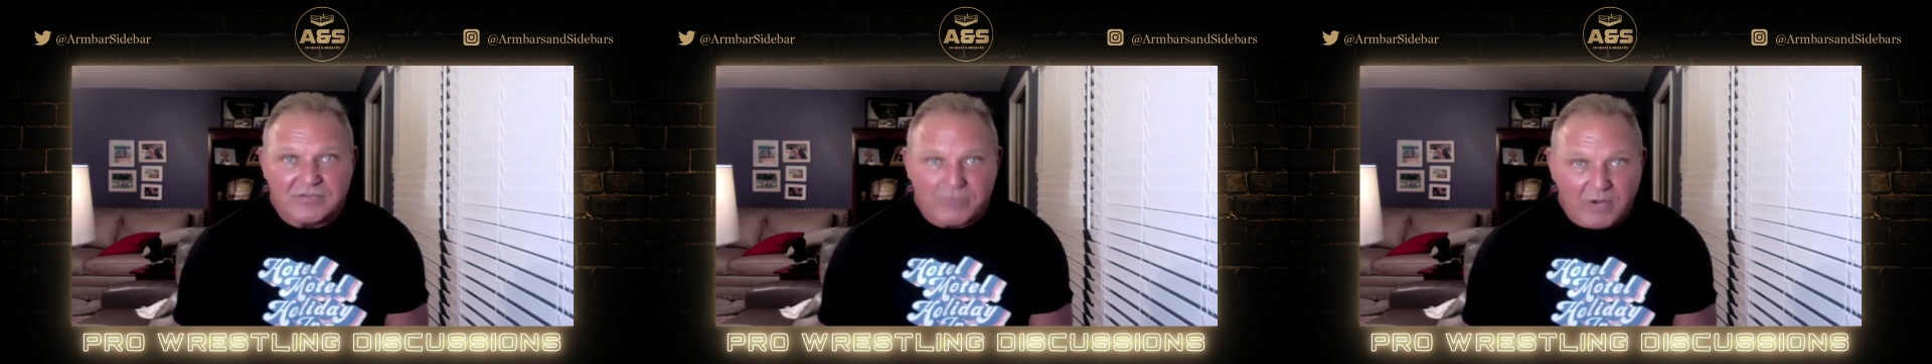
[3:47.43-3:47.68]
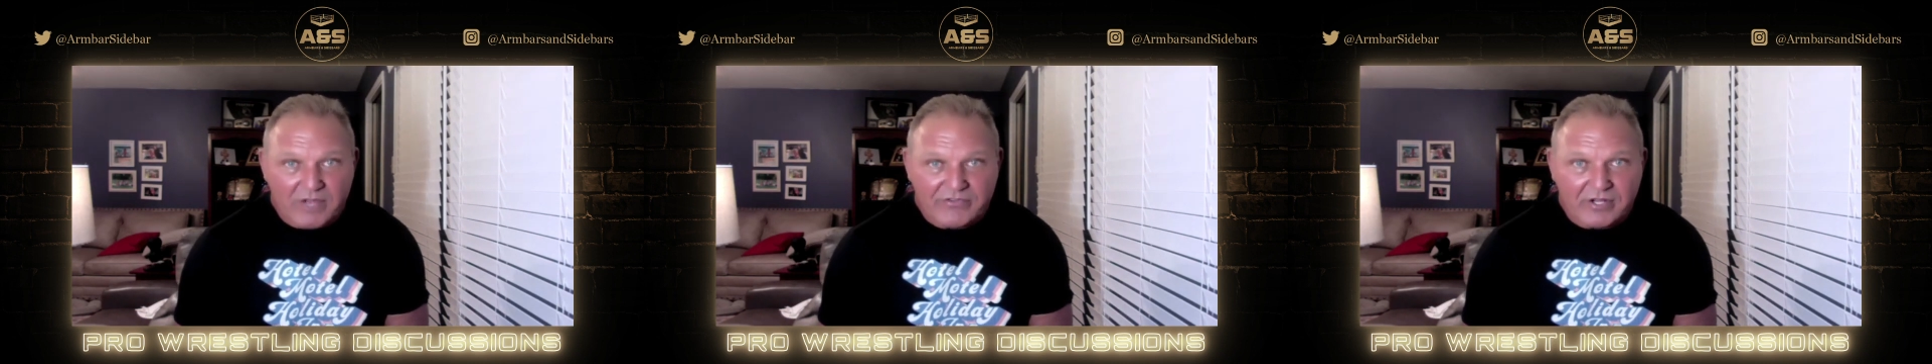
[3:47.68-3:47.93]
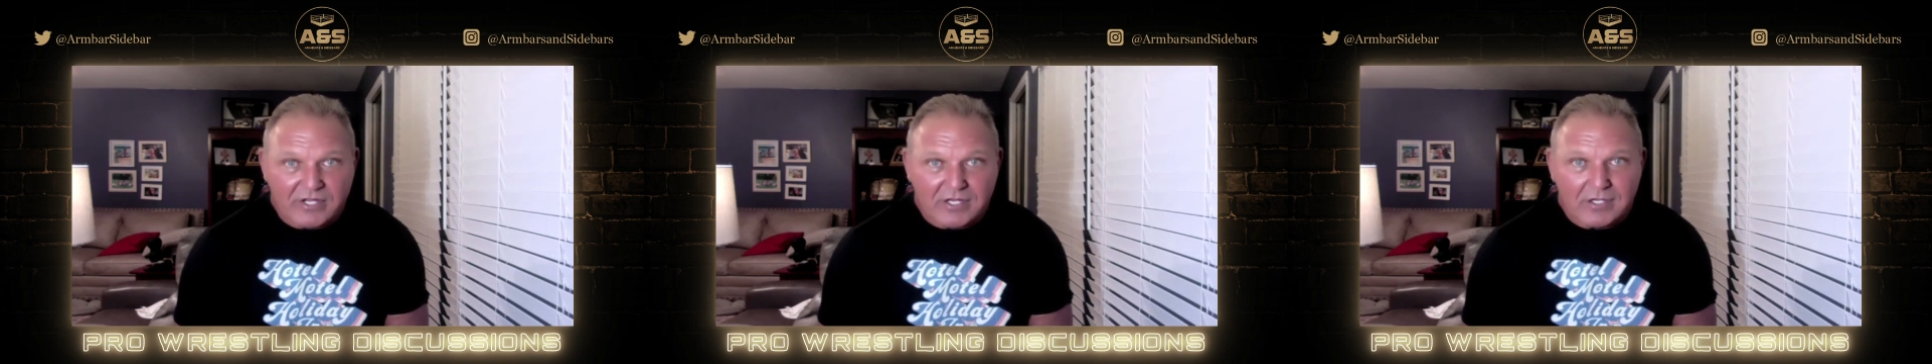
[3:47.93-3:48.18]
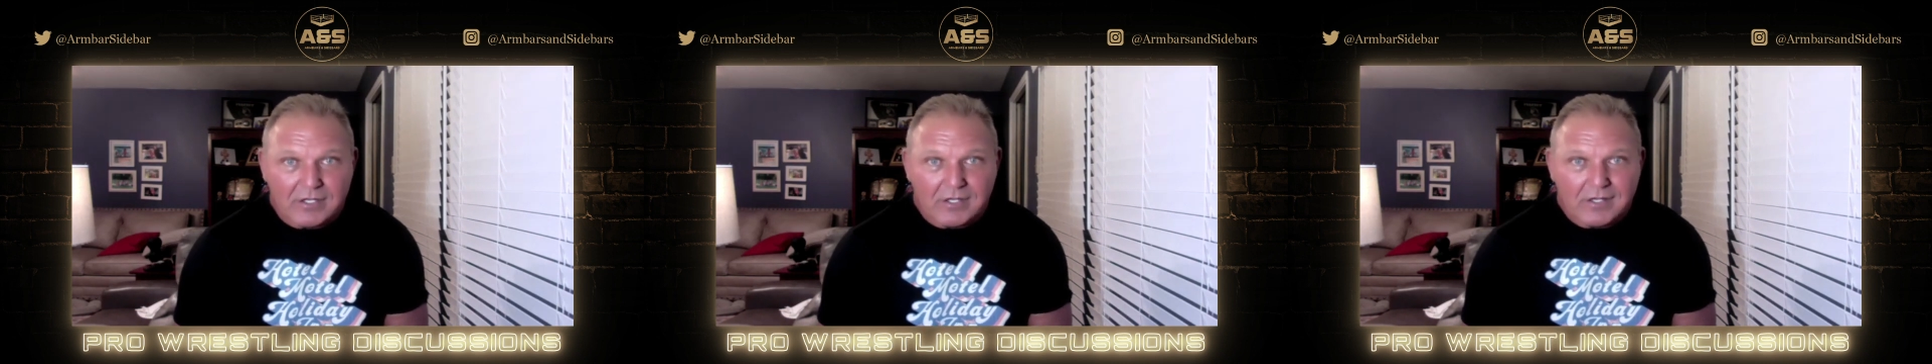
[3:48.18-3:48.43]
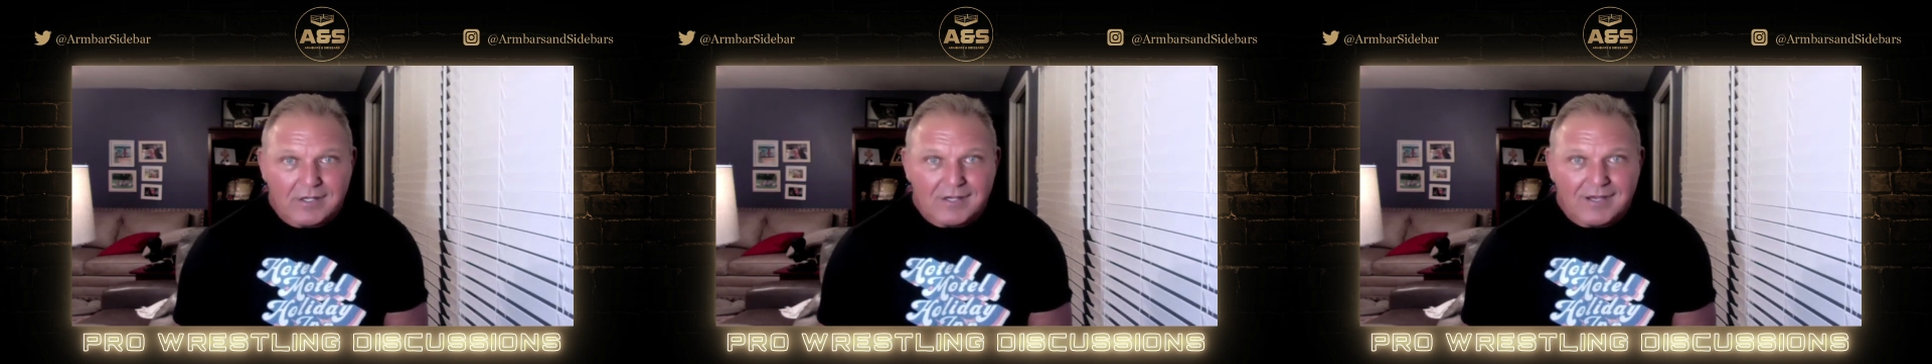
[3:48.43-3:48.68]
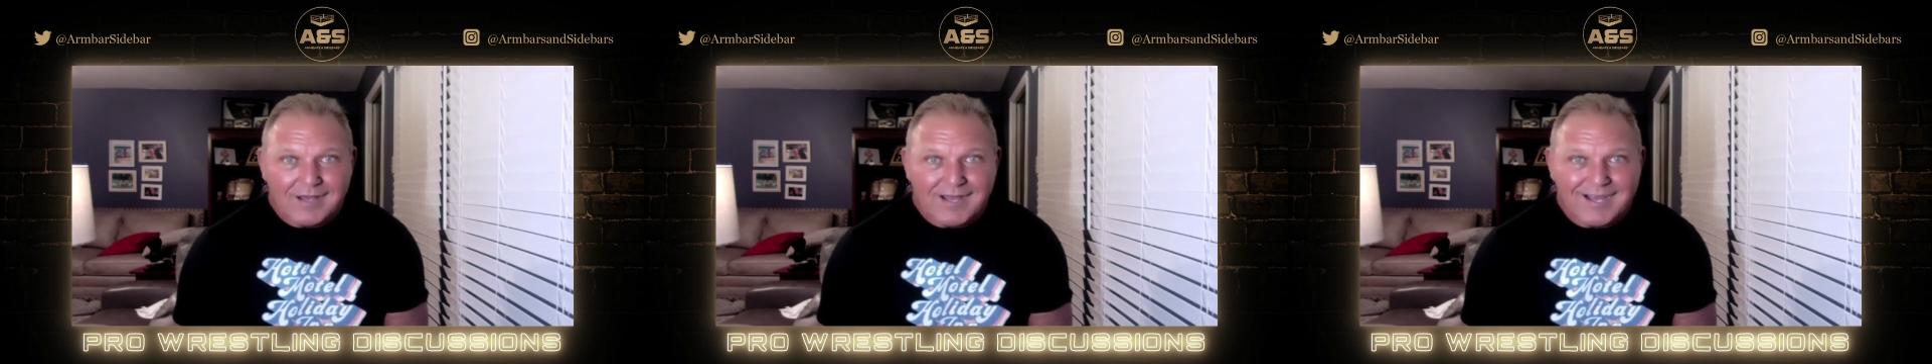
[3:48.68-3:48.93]
of wrestling,
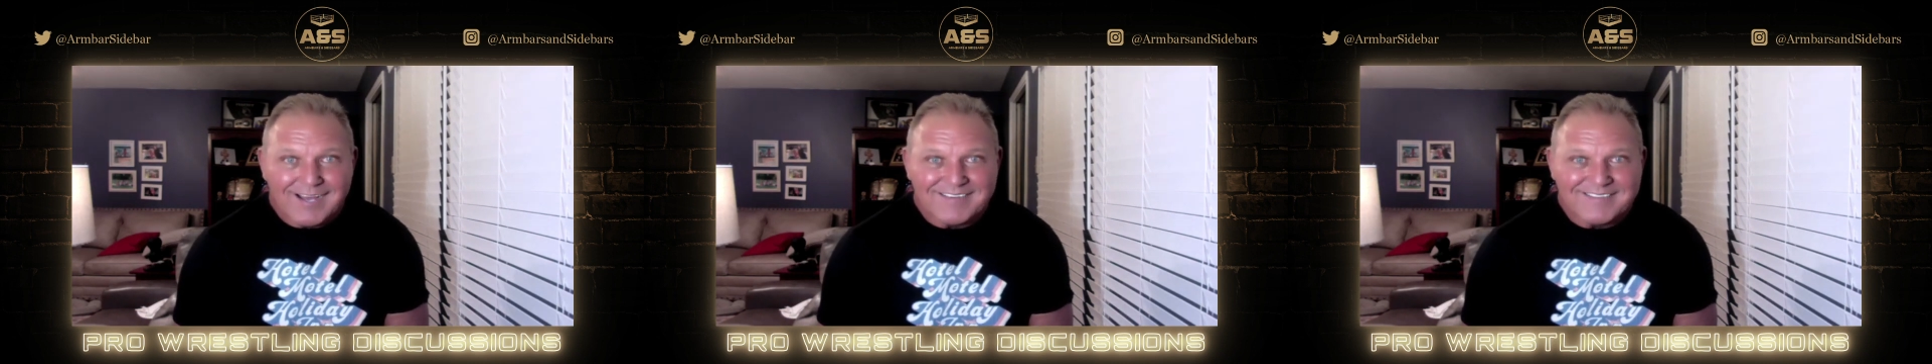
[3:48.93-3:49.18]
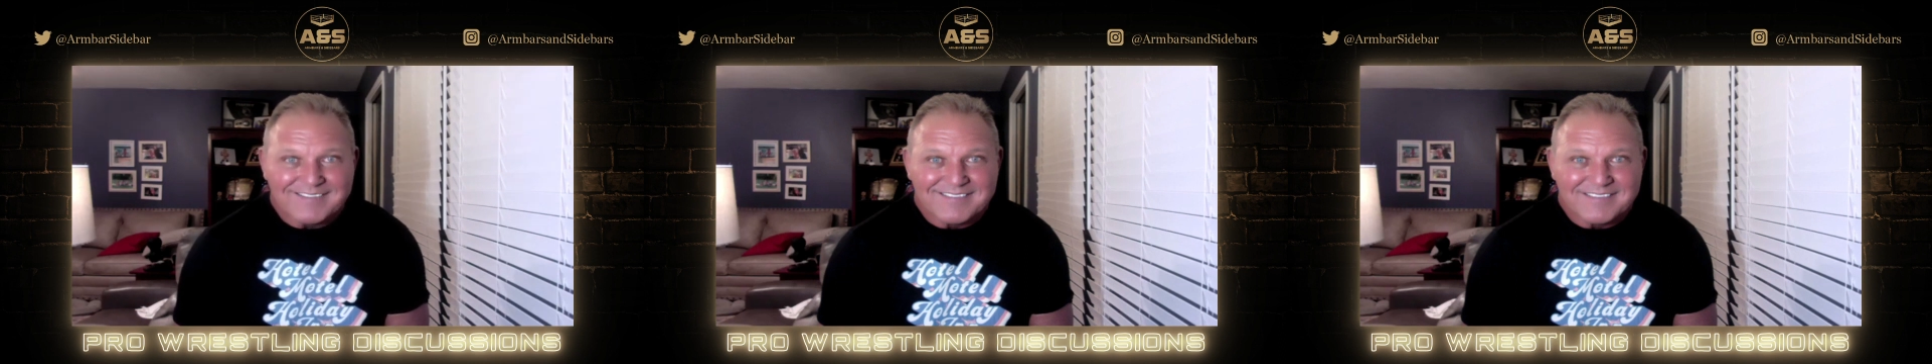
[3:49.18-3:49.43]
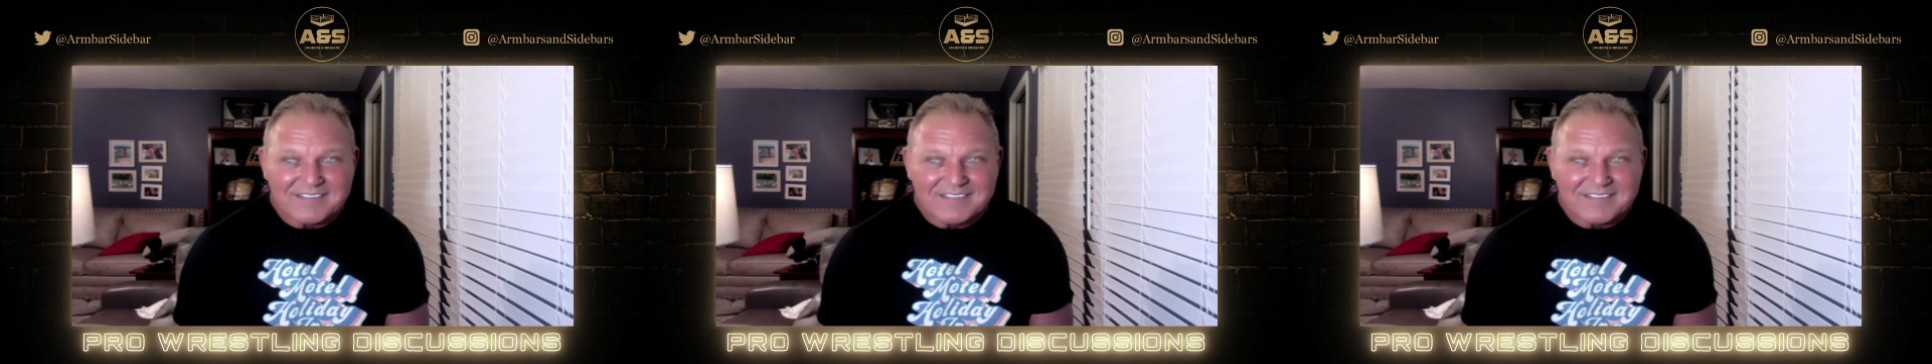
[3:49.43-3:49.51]
that